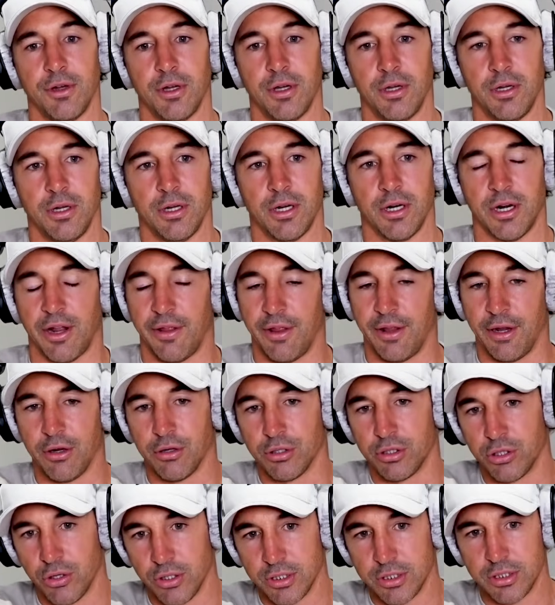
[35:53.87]
Mm-hmm. I know they got
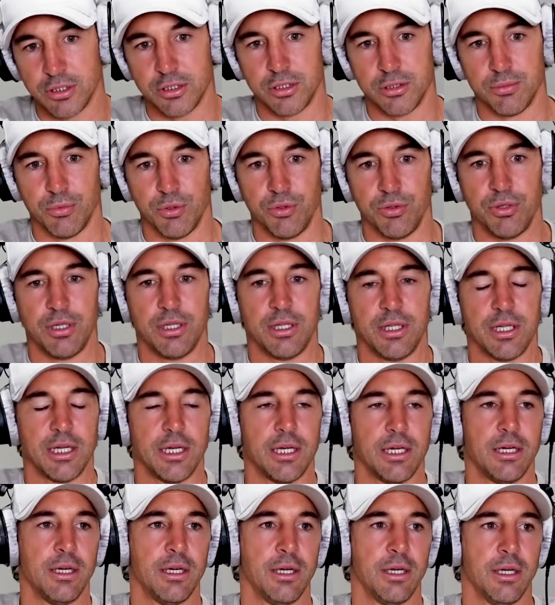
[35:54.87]
Tyson Smoothy
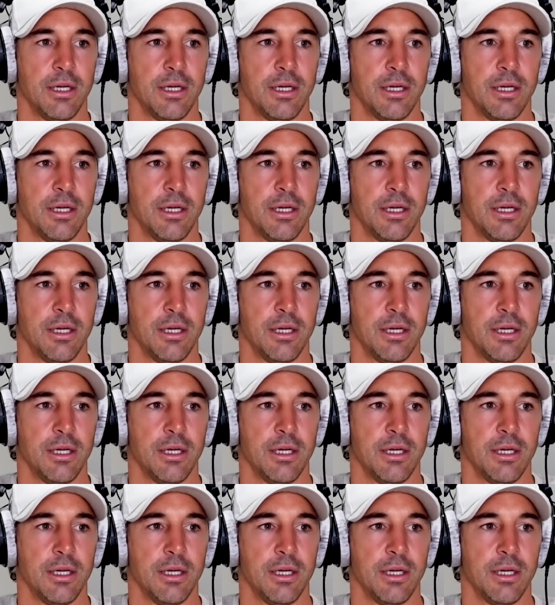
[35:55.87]
there,